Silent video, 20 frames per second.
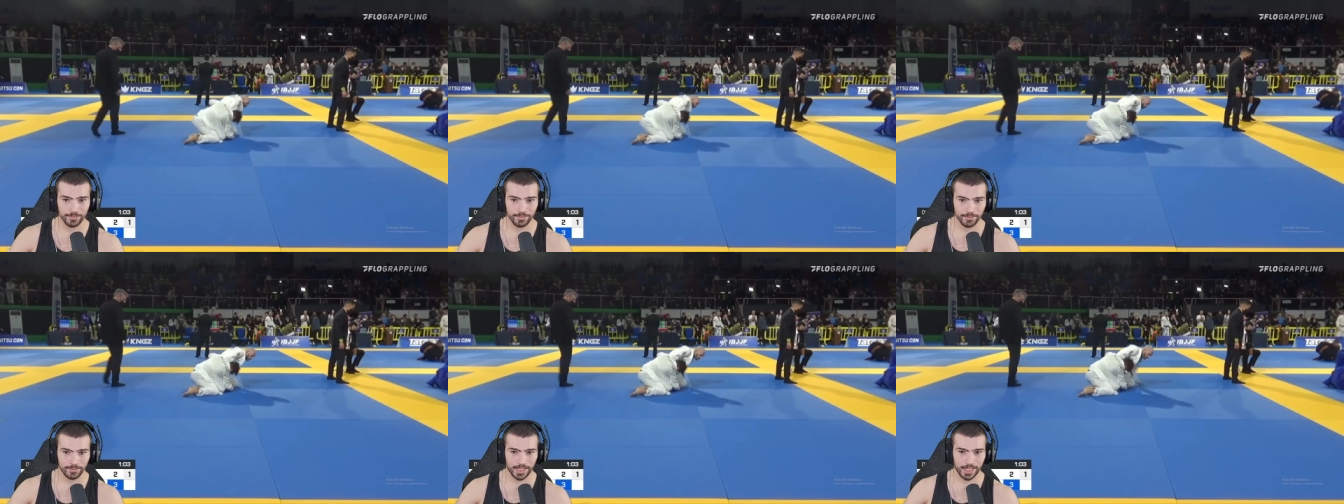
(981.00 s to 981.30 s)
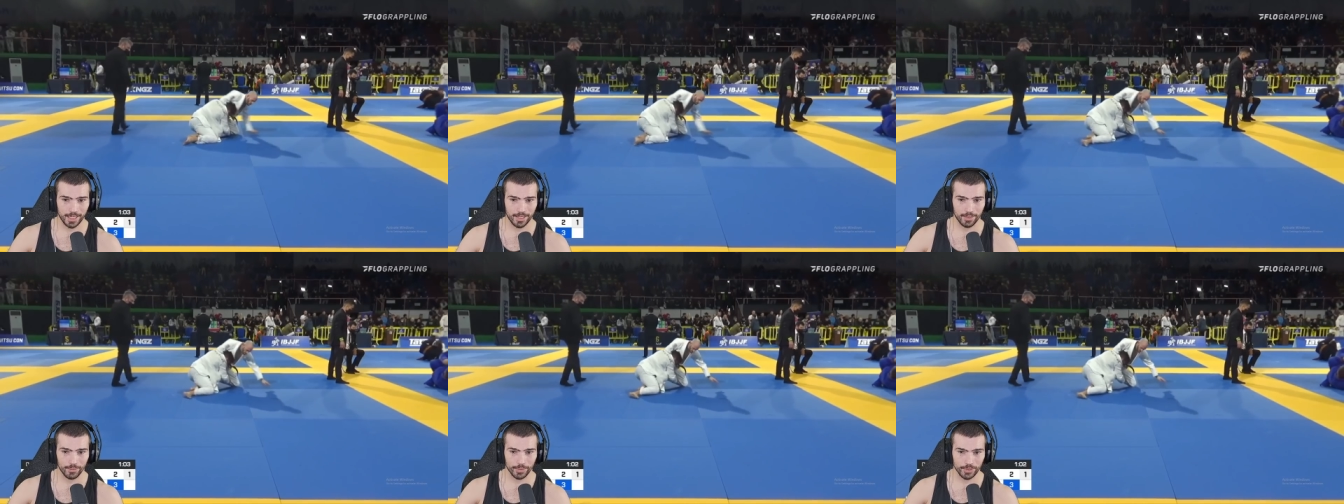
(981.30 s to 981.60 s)

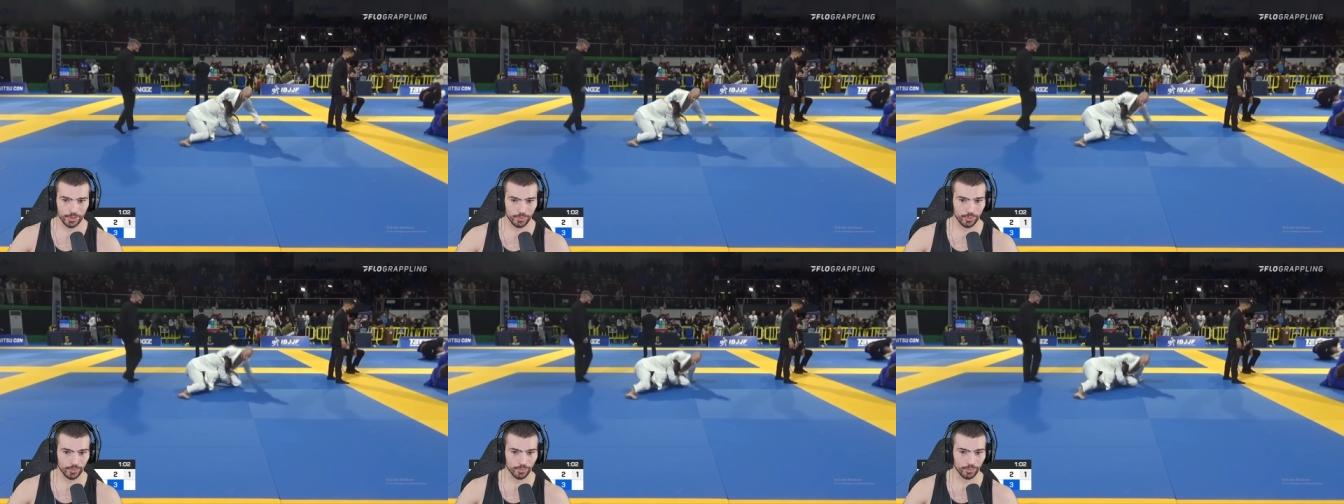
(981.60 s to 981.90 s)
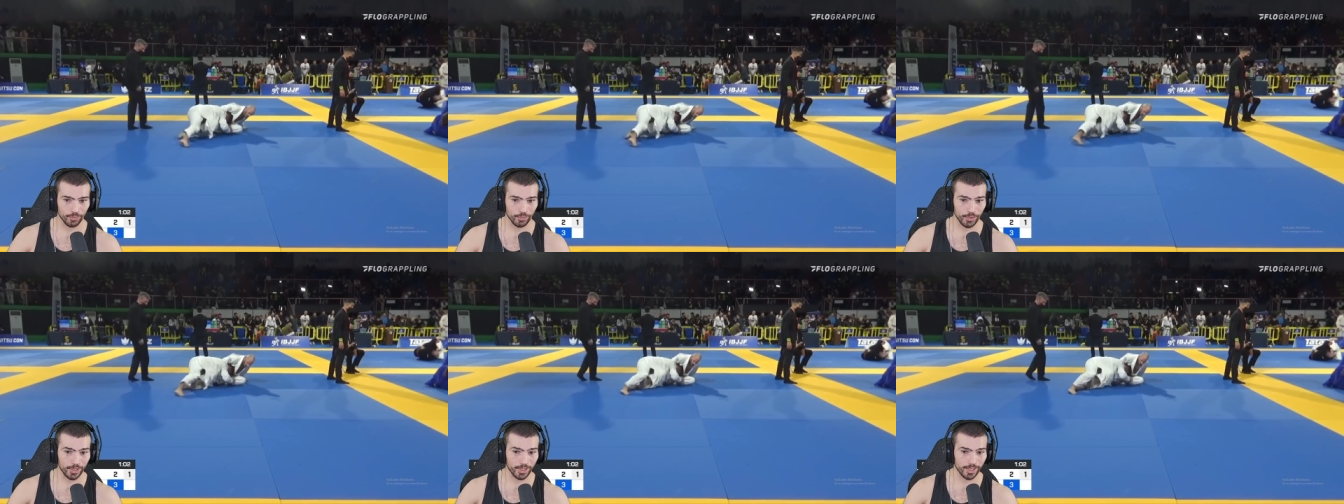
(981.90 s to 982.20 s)
Now, what you do
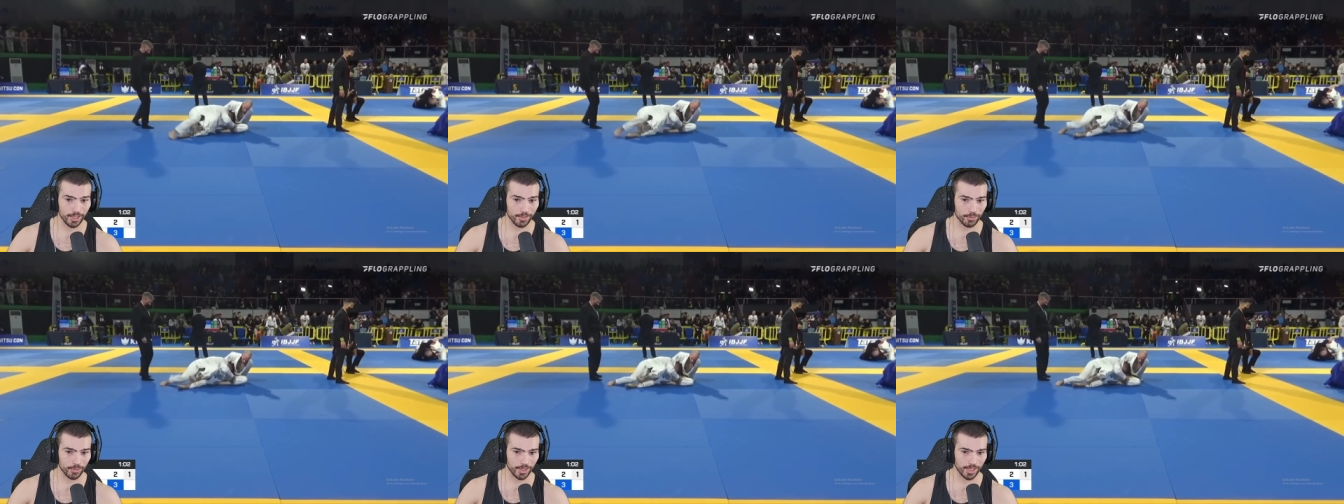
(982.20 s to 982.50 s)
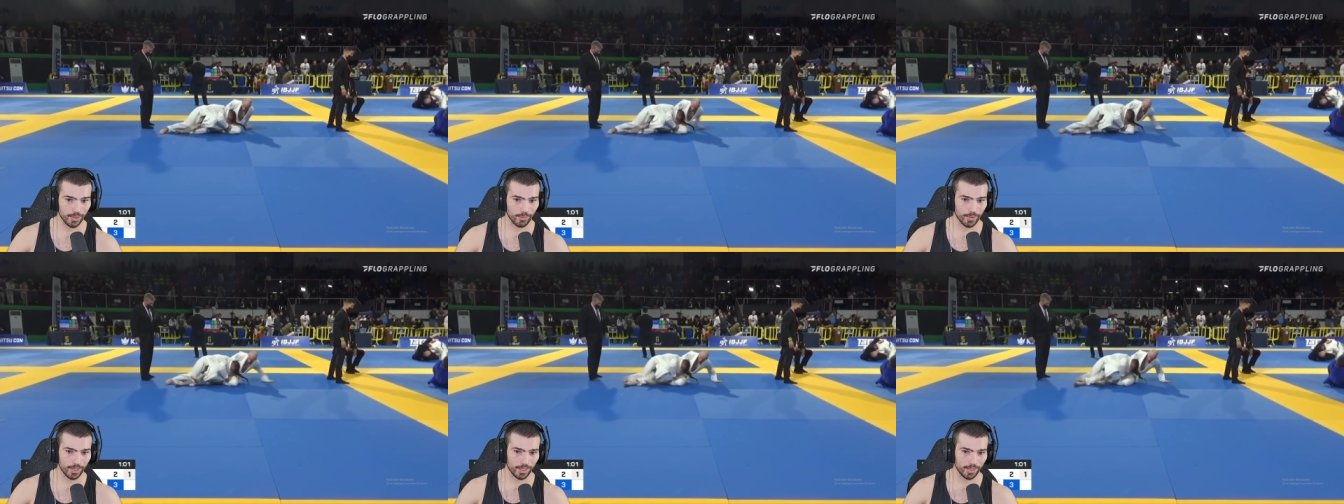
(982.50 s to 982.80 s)
really,
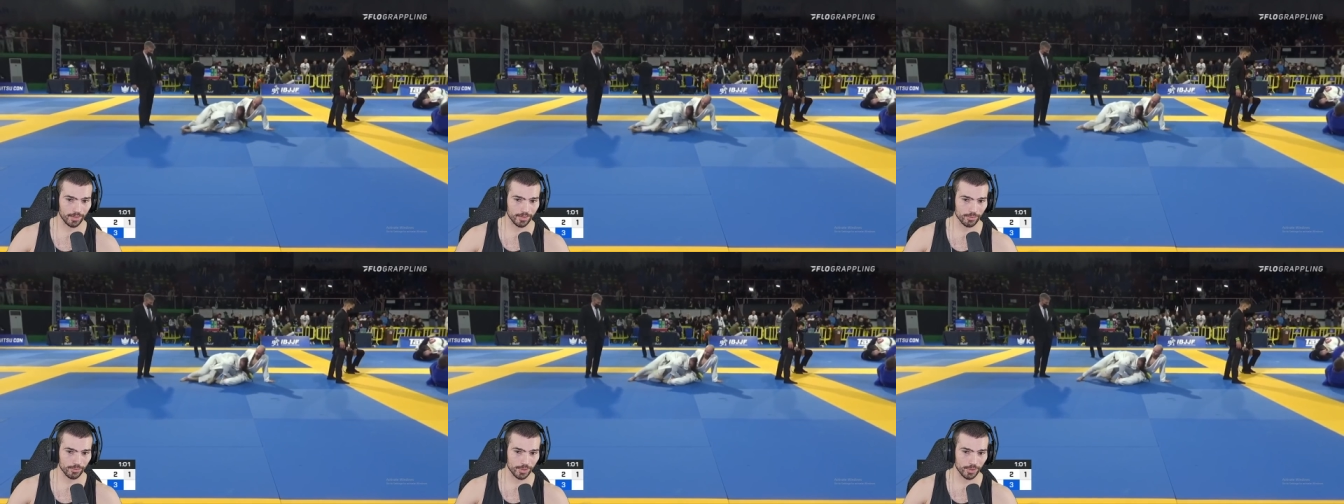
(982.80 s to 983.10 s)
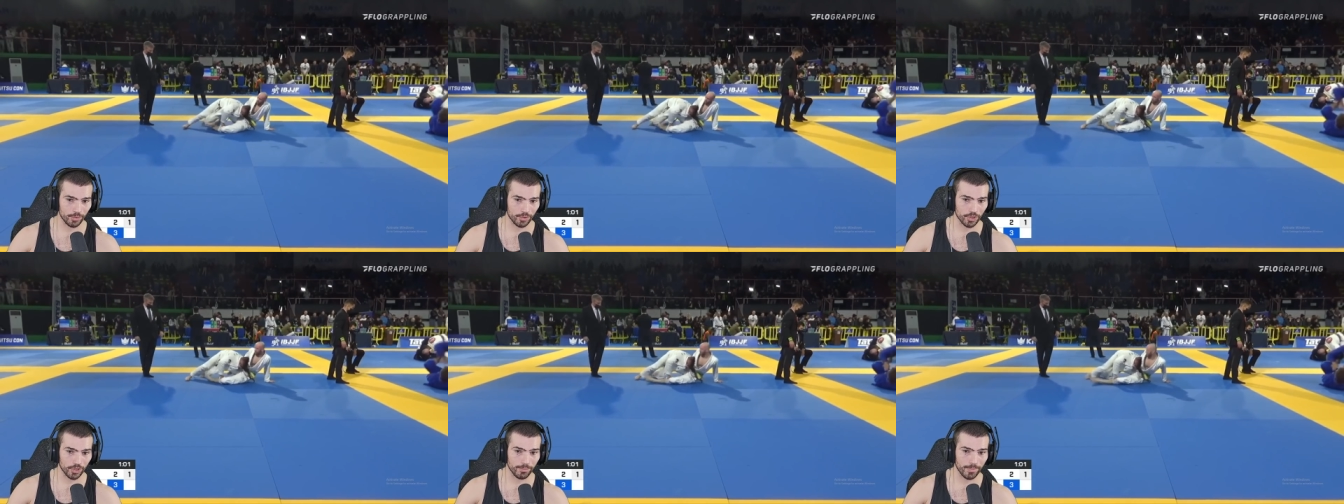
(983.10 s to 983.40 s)
really well is when
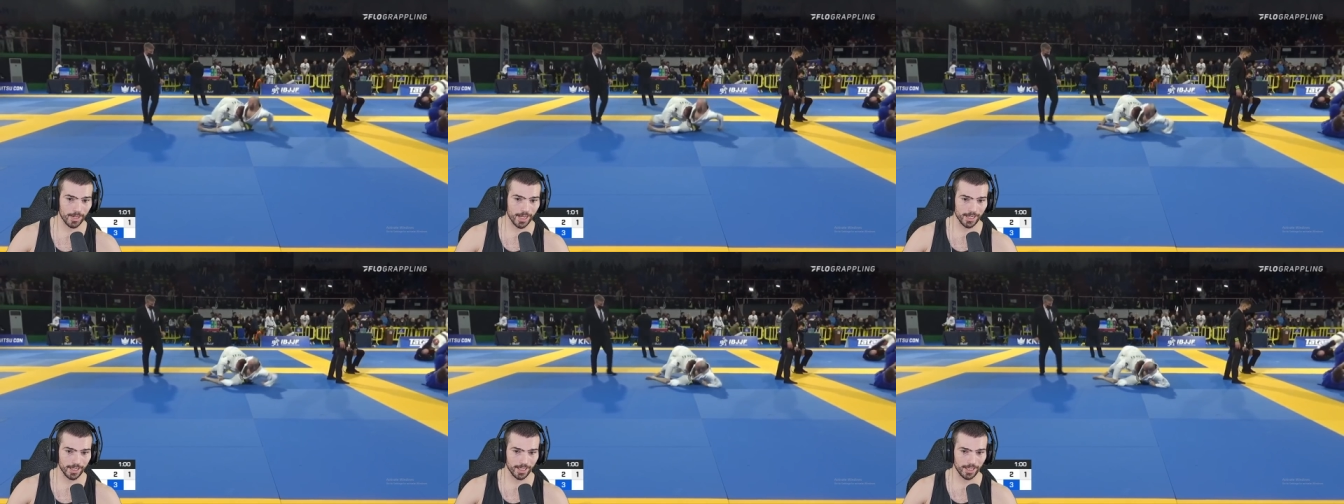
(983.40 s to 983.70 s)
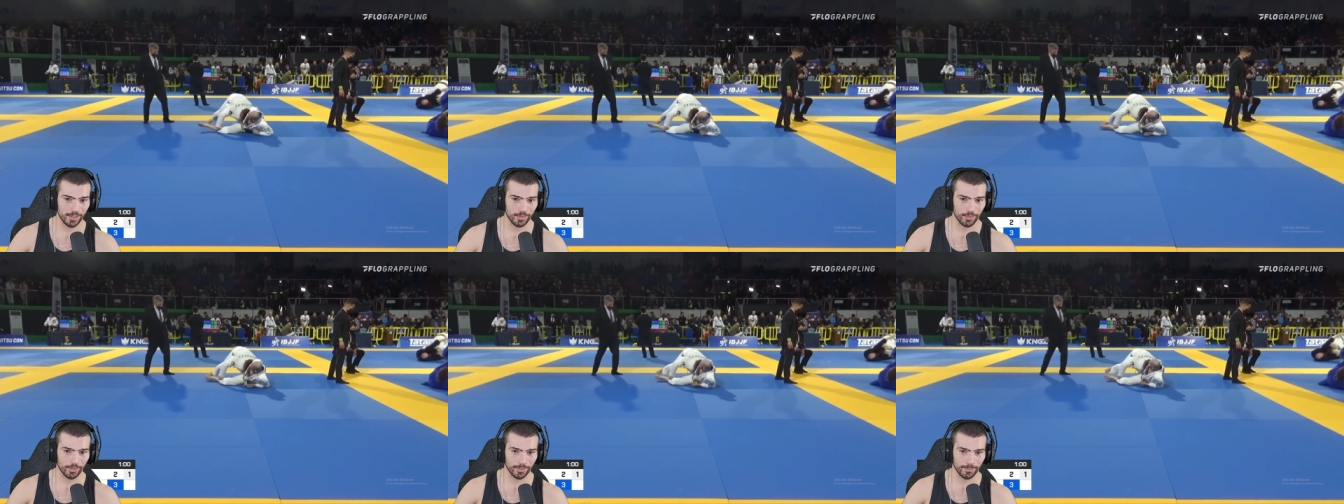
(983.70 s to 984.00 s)
you turn back
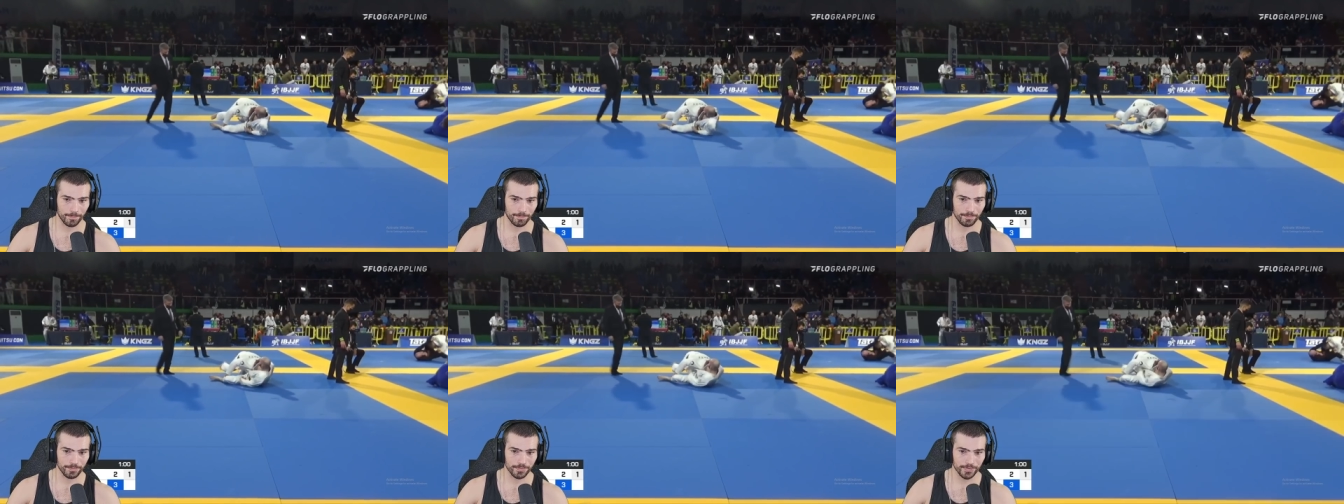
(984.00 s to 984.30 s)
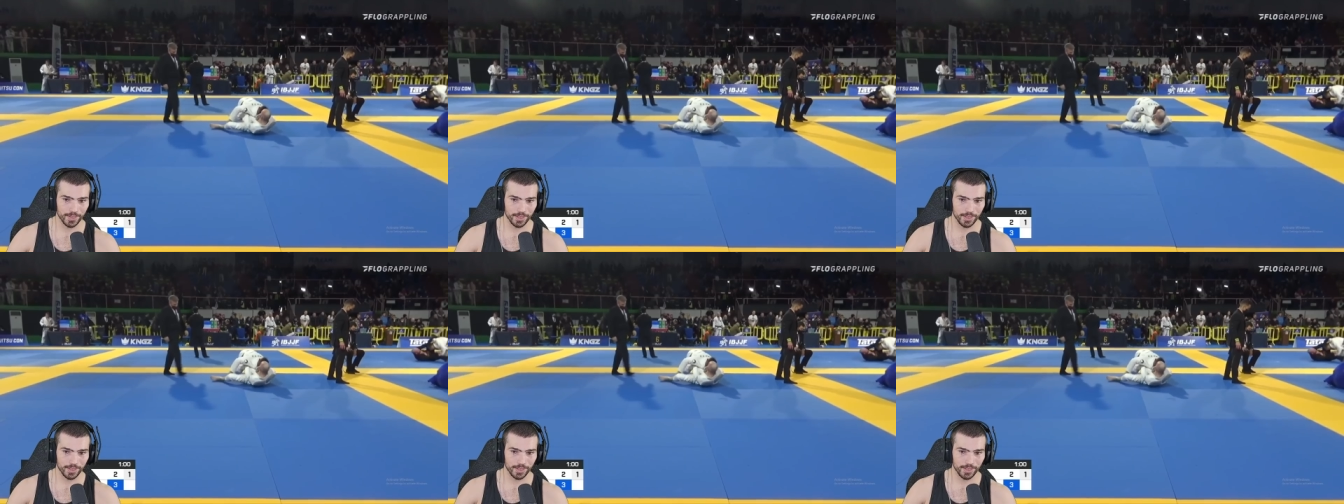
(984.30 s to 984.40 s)
into him.